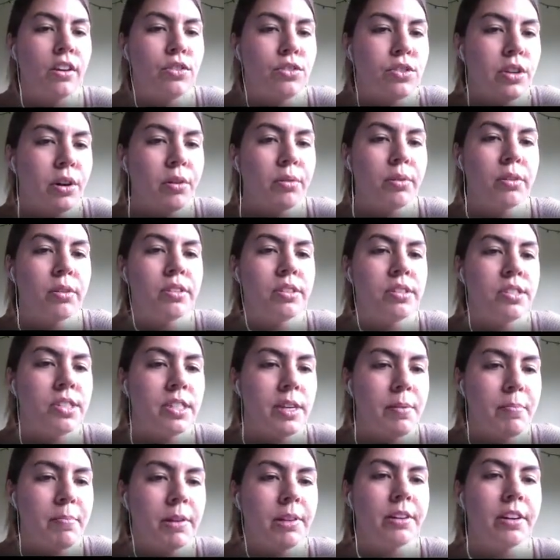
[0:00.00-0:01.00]
So,
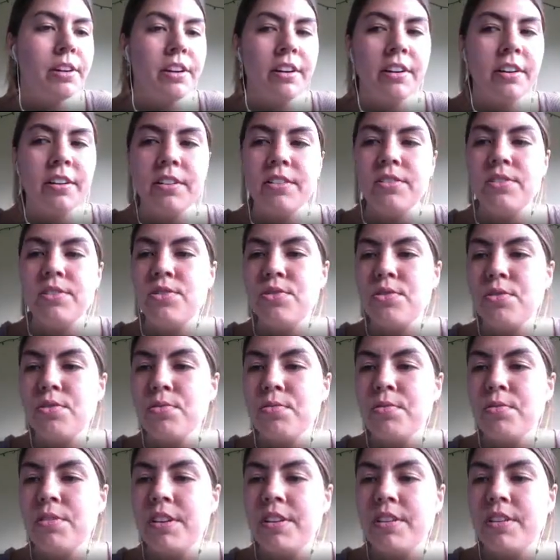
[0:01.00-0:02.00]
similar
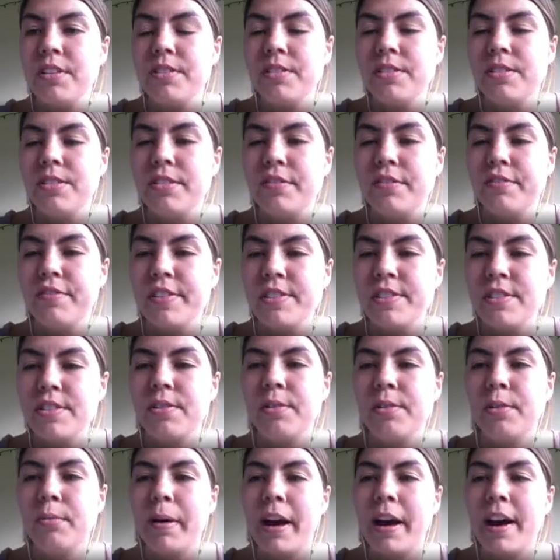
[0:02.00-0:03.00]
to these
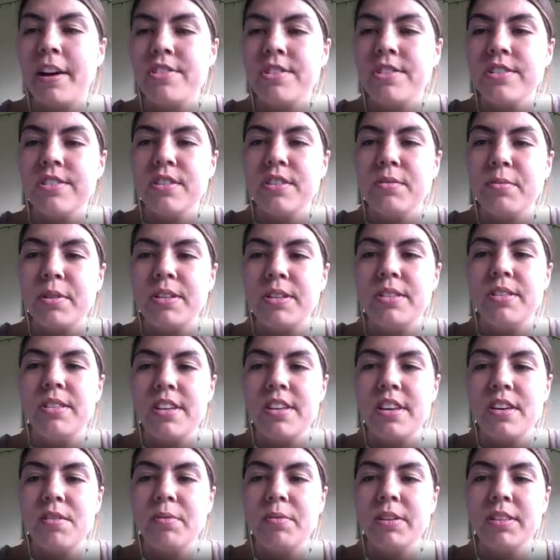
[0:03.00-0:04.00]
physical badges that we
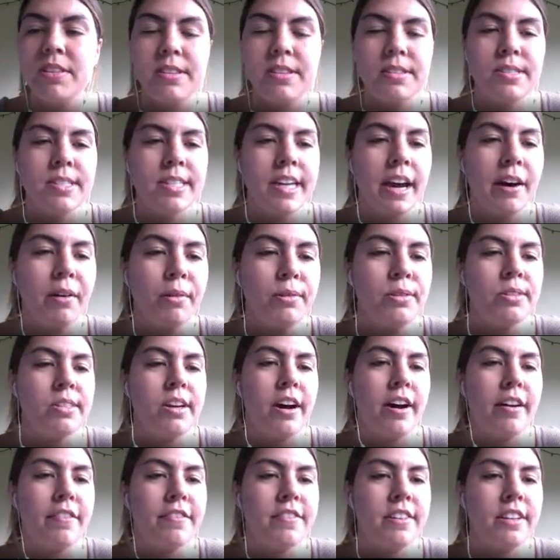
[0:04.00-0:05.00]
see with the
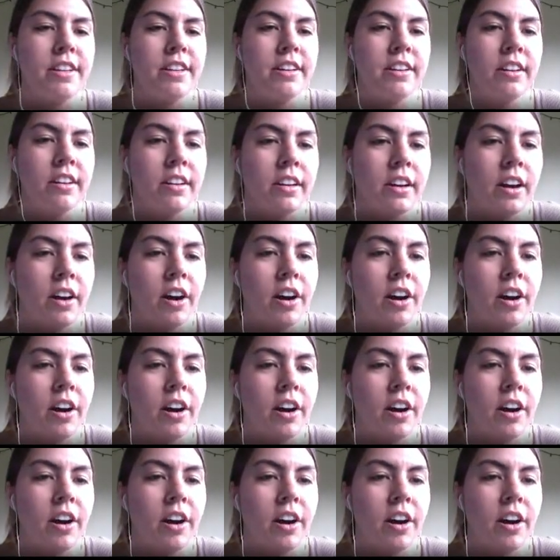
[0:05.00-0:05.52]
scouts often,